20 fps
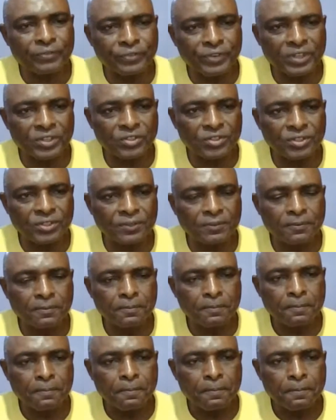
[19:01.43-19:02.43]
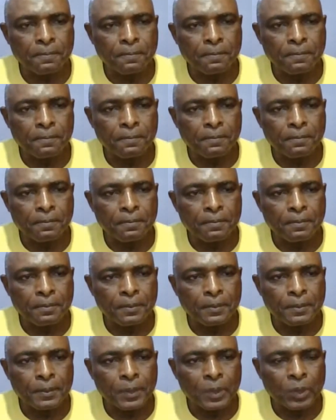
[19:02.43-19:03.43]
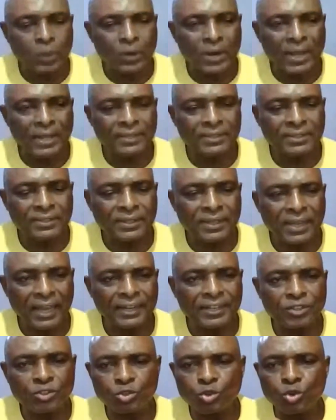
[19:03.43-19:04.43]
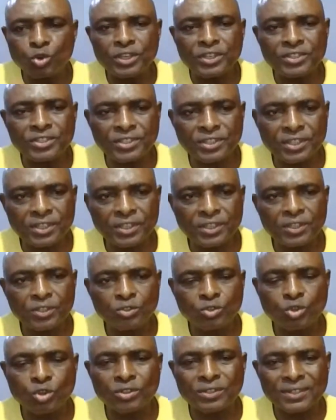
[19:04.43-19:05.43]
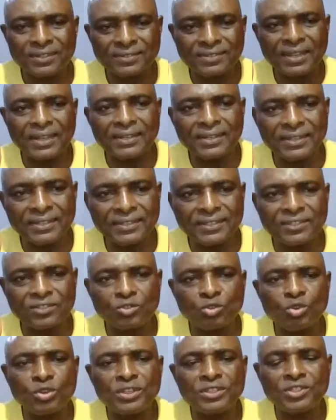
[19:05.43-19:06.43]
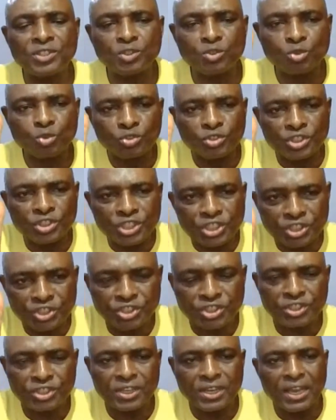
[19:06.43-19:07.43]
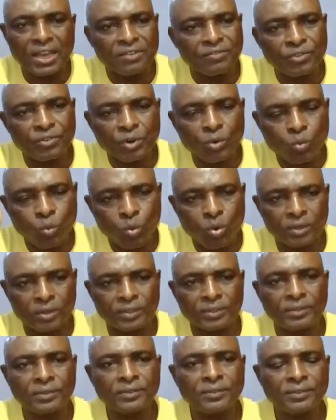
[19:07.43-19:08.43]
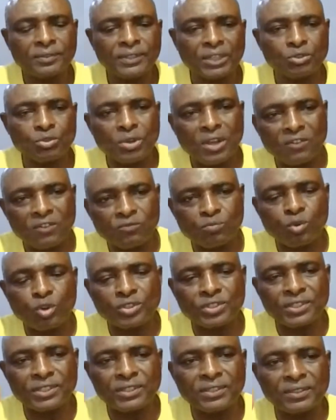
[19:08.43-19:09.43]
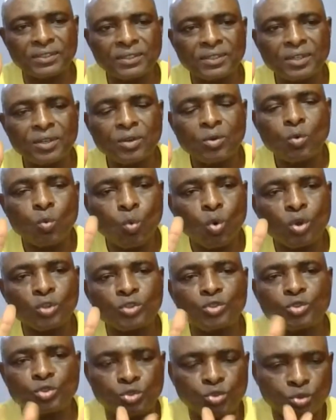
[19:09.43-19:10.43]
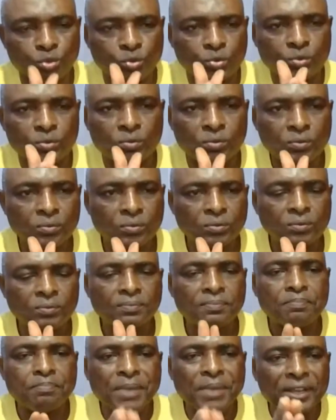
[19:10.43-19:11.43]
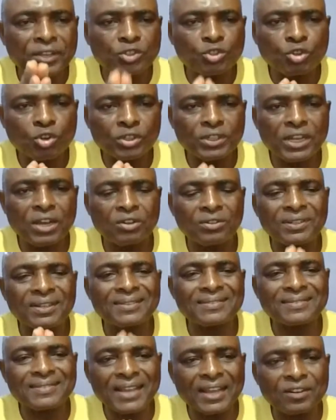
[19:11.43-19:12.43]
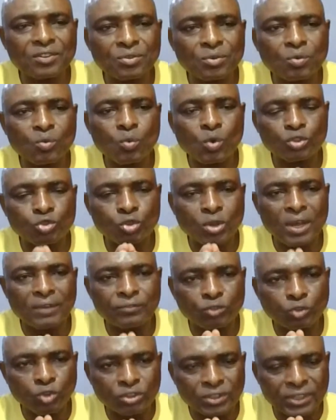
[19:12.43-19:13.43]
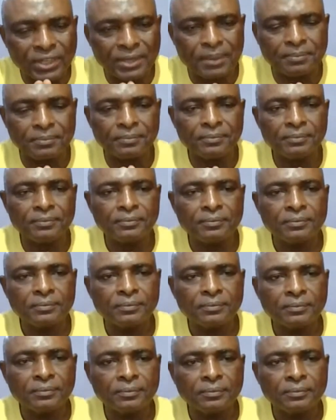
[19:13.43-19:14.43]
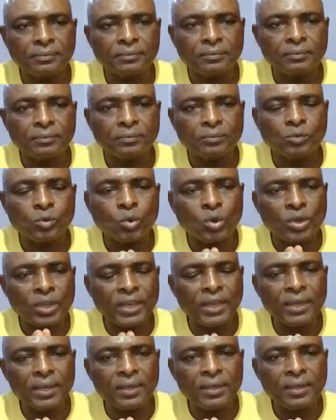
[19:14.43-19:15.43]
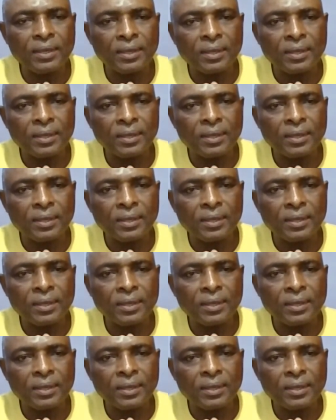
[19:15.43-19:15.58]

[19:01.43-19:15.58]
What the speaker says: 1st. All right, and it's so easy to understand this. It's so easy to teach everyone that you have brought in what to do. Make sure they understand what you have taught them. Okay?